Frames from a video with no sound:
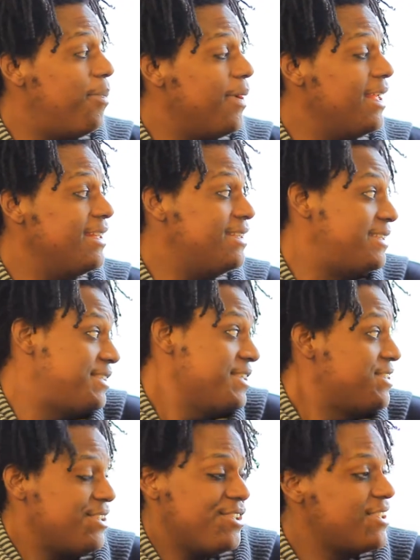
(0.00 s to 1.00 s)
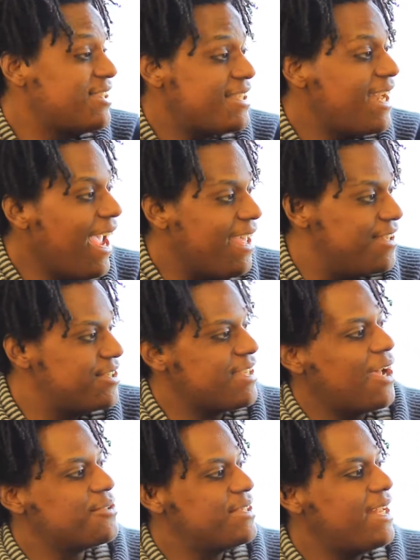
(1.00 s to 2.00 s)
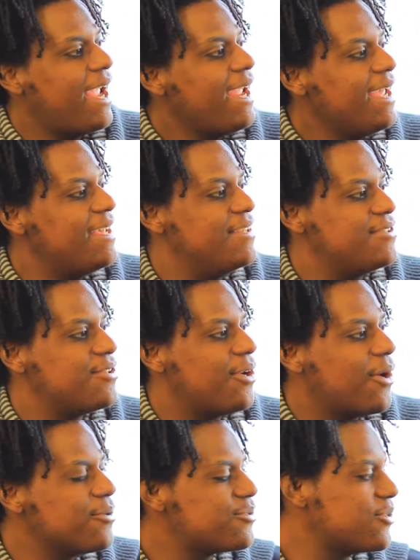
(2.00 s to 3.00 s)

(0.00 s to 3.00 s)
But this is just today, this is how today is, you know?